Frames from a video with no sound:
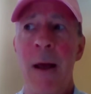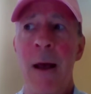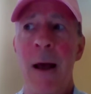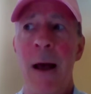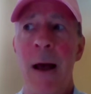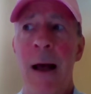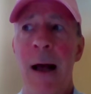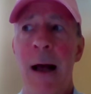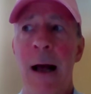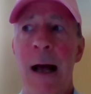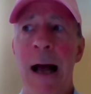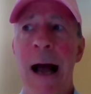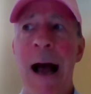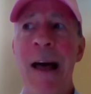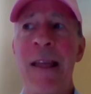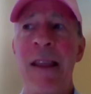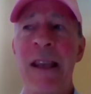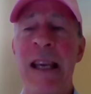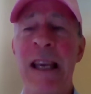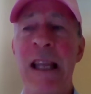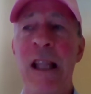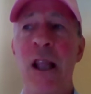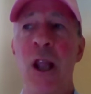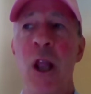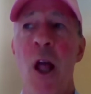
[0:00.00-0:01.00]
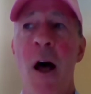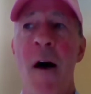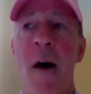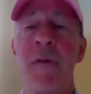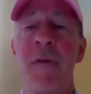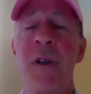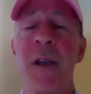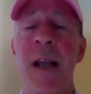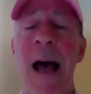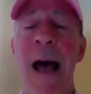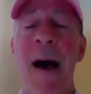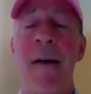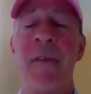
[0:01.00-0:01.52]
I think he
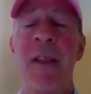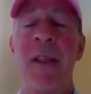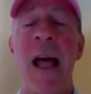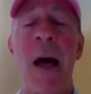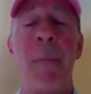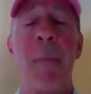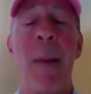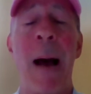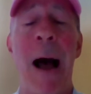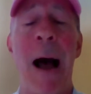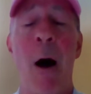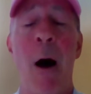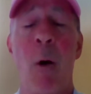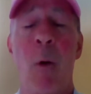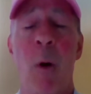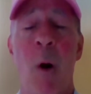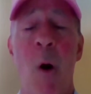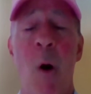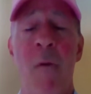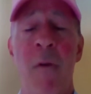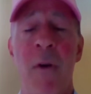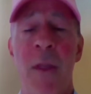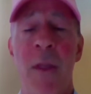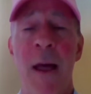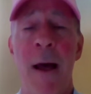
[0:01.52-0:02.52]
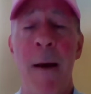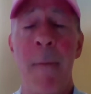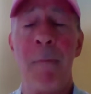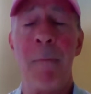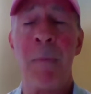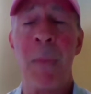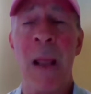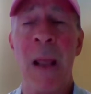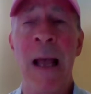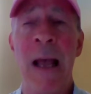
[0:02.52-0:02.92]
loves having that power over them.